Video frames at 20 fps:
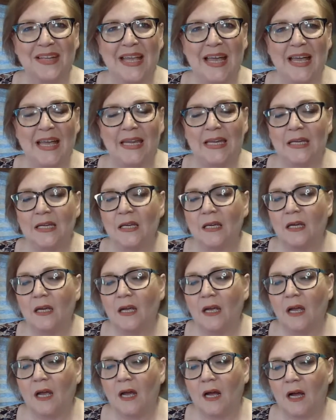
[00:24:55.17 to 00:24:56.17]
Okay?
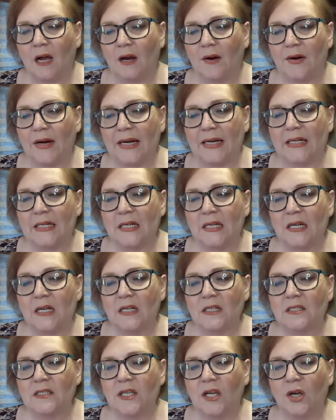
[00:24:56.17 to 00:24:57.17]
All right.
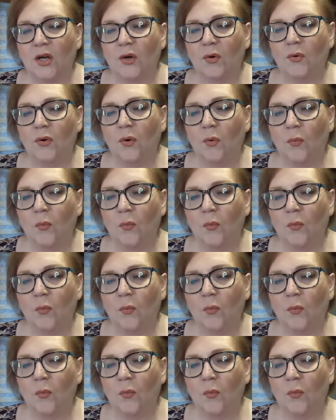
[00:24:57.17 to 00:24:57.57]
So,